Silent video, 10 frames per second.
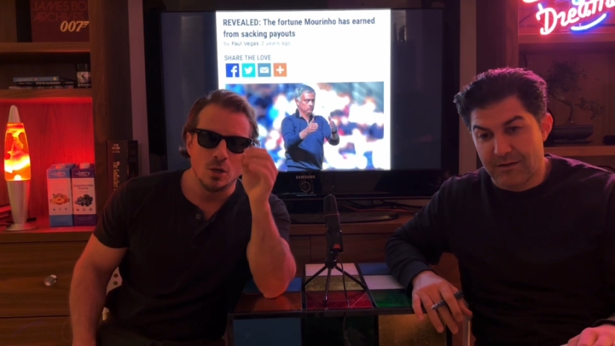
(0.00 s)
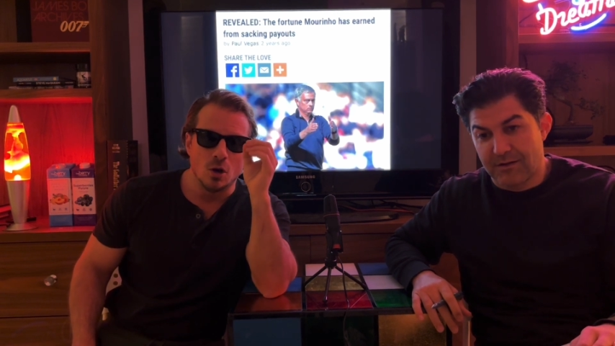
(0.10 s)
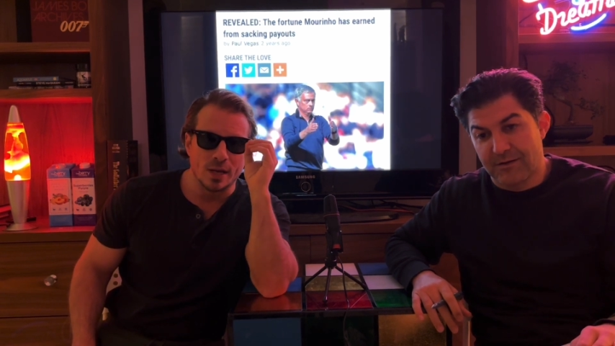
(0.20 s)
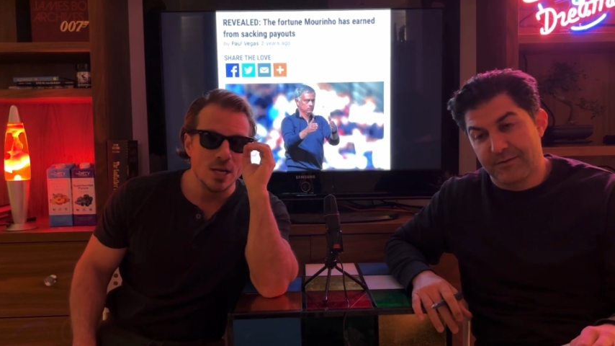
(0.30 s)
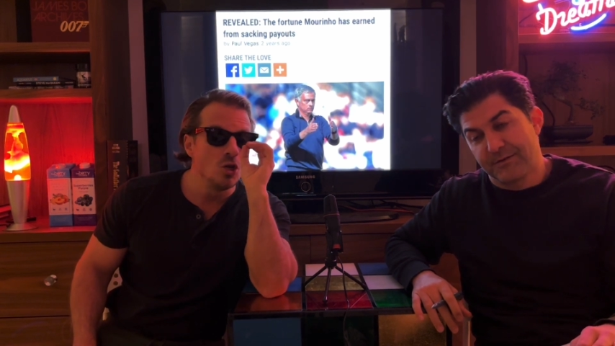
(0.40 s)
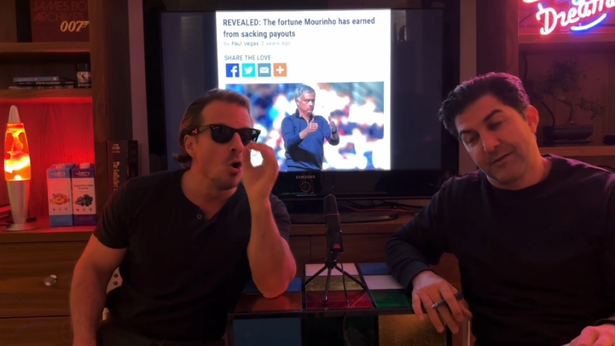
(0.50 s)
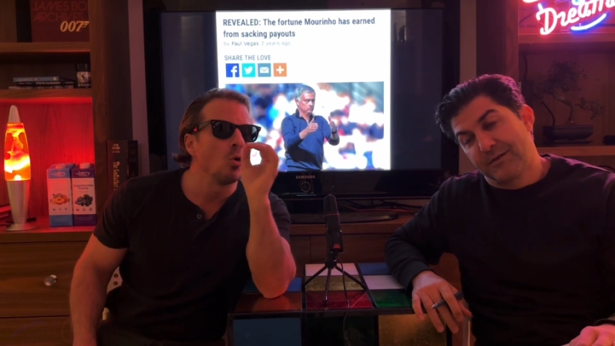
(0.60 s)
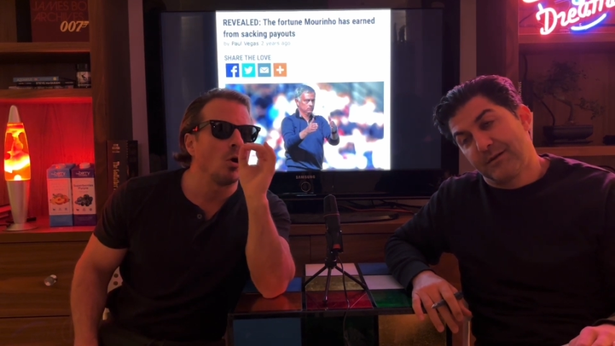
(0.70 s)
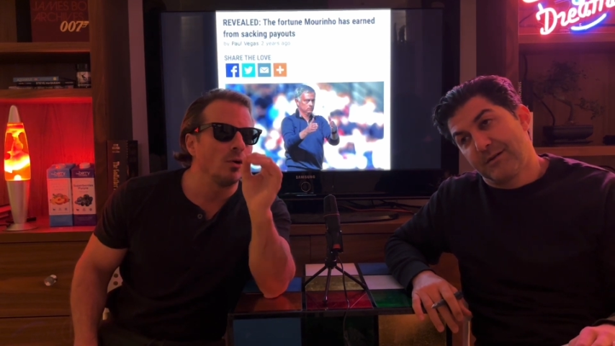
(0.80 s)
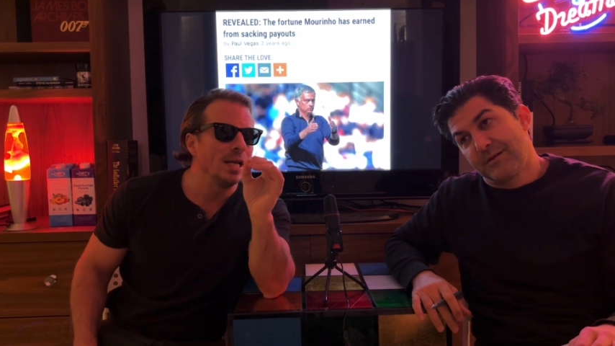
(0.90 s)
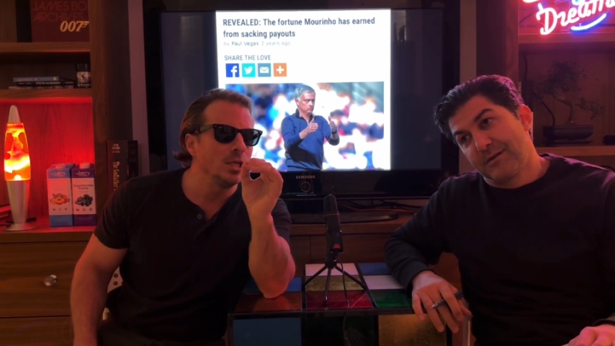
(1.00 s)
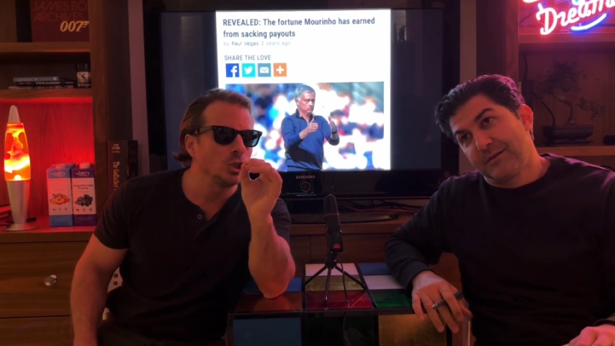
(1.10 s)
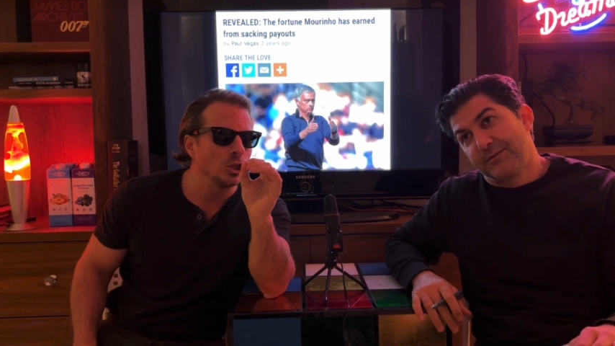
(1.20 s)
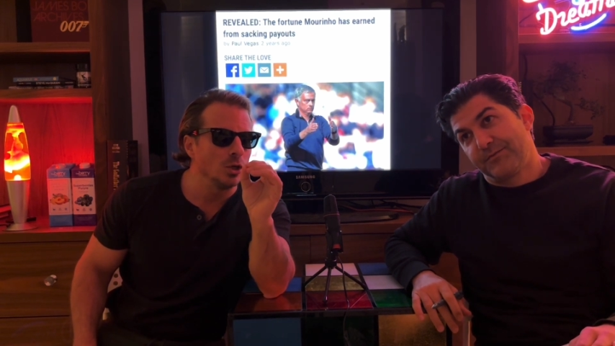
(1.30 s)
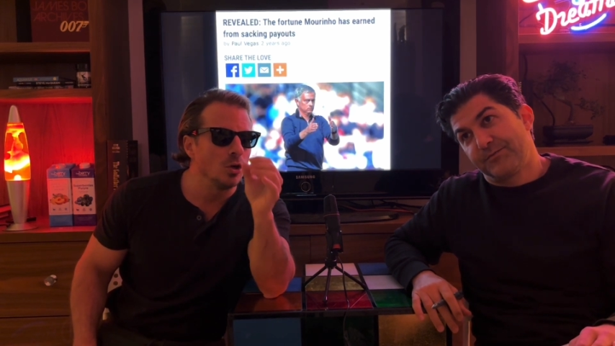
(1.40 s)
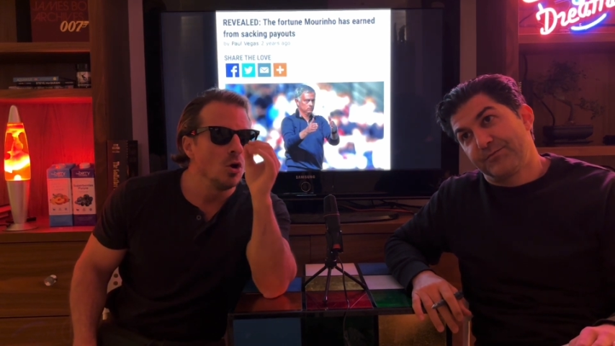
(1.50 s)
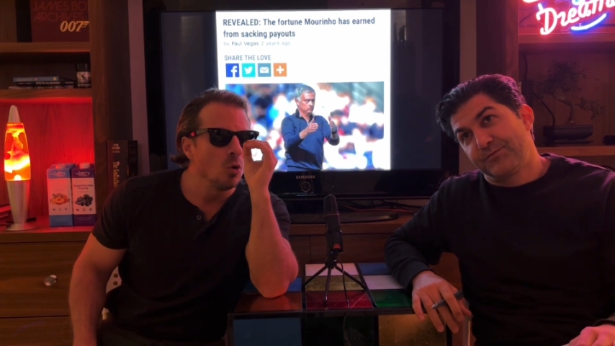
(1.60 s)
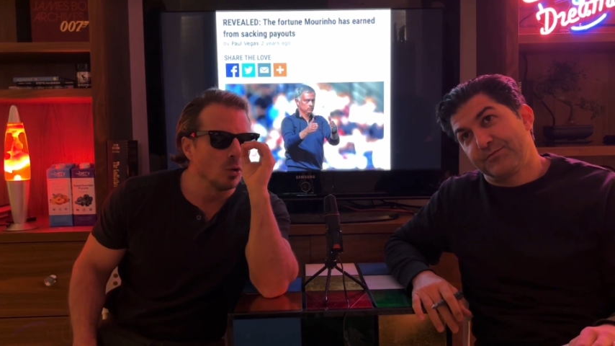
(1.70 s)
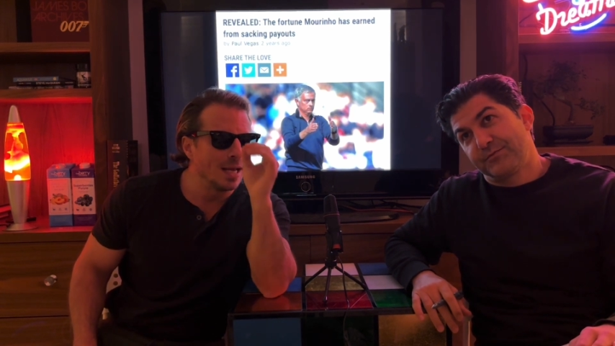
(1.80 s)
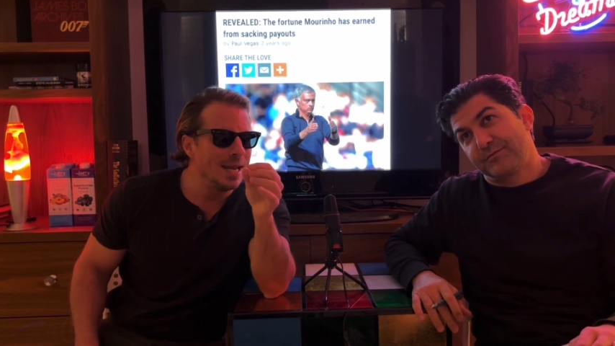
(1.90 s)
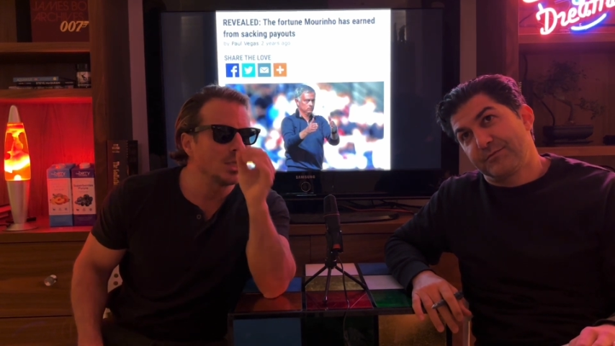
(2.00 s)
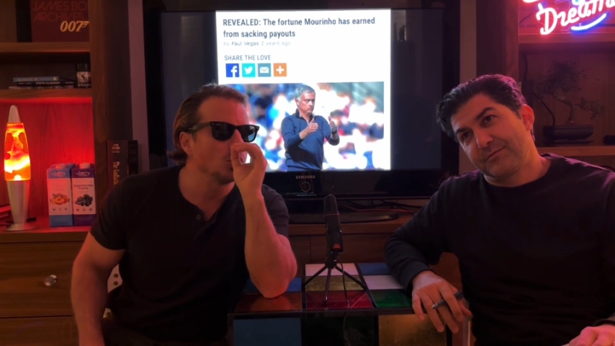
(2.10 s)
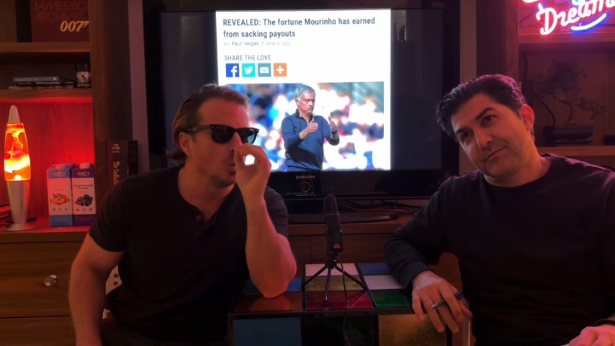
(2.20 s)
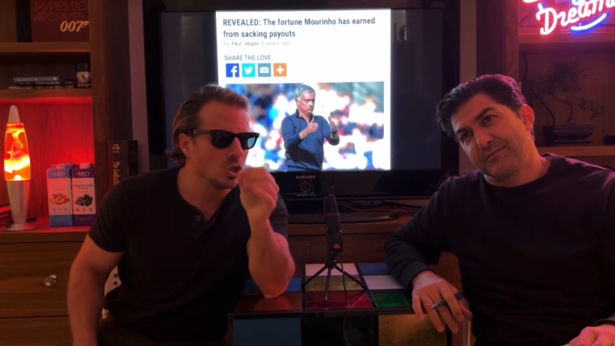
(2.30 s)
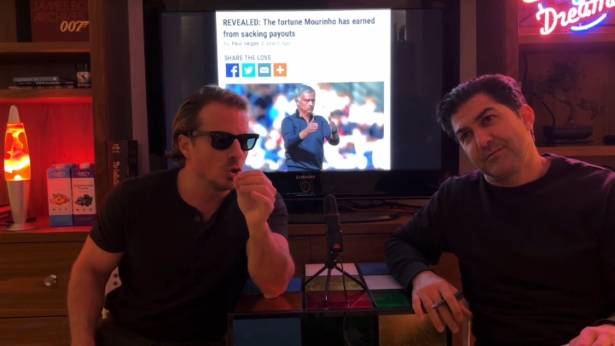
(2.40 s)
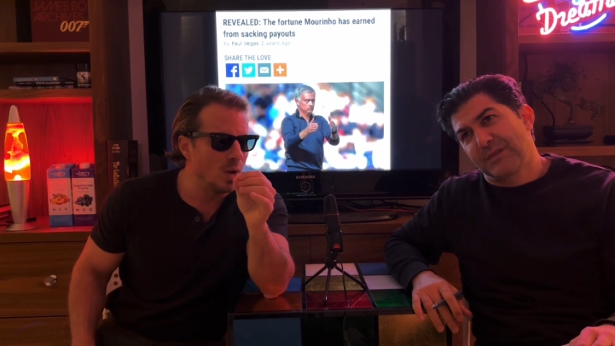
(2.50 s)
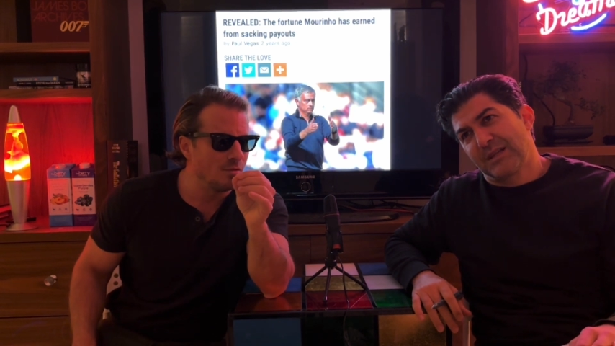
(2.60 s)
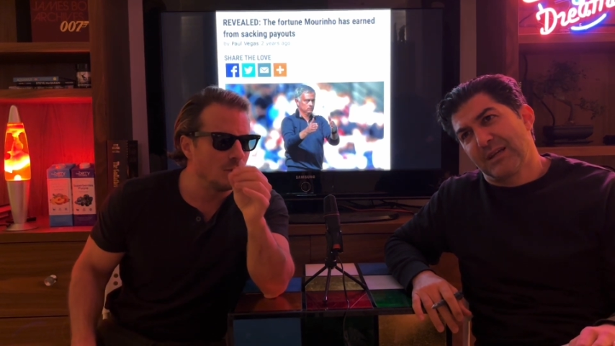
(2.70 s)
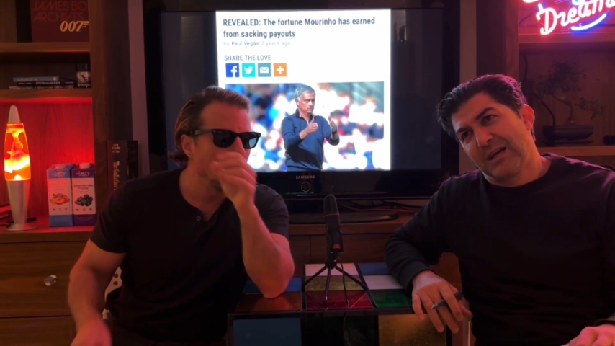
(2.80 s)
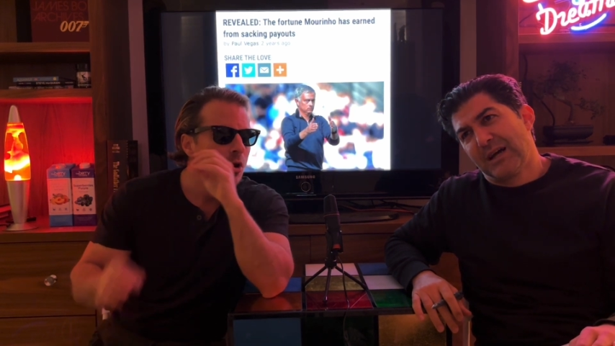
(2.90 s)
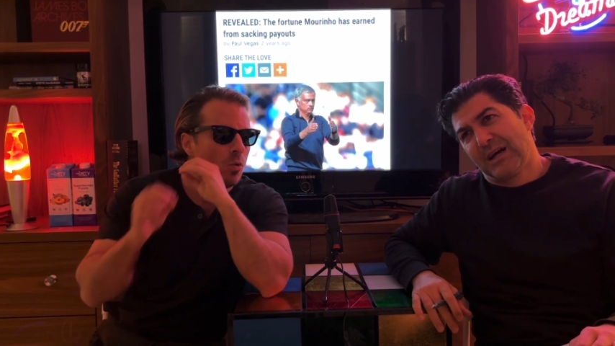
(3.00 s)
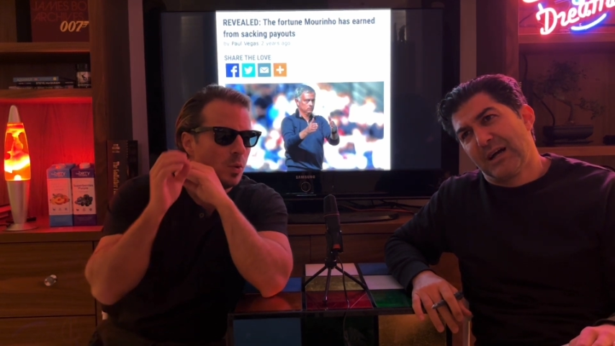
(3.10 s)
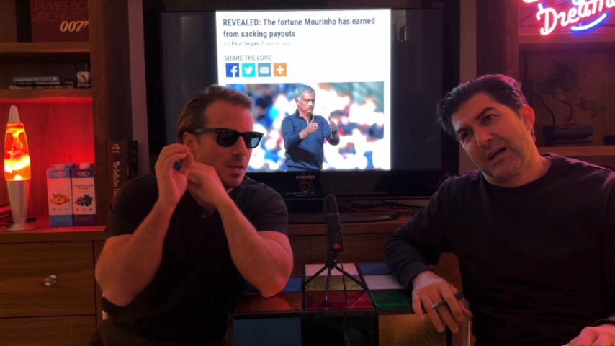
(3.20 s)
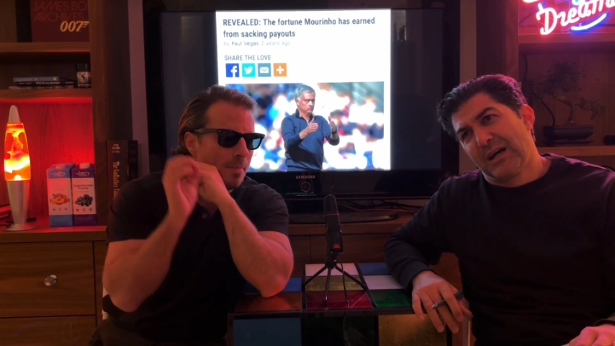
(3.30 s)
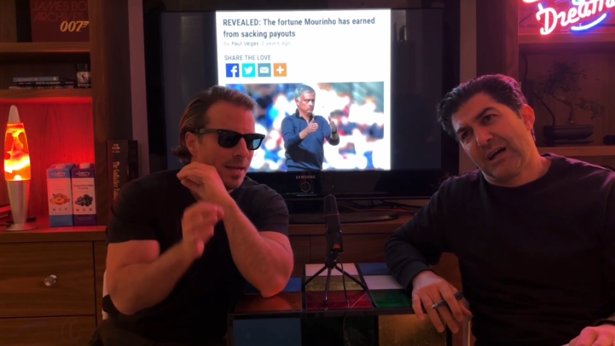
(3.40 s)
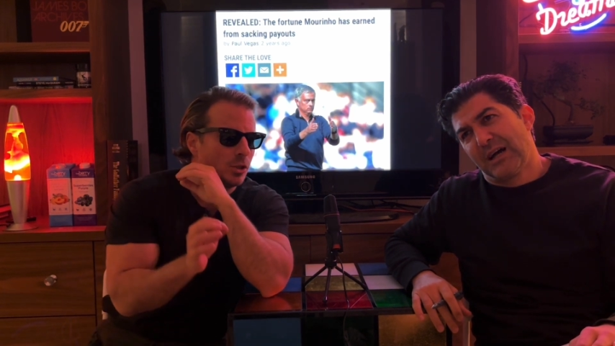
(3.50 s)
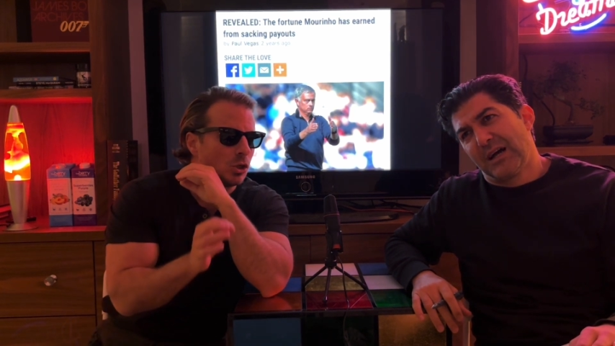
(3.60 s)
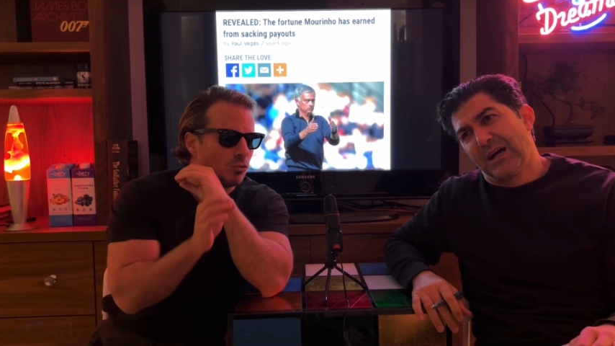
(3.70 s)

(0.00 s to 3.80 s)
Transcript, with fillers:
Speaker 1: Okay, no correlation or connection whatsoever with a manager's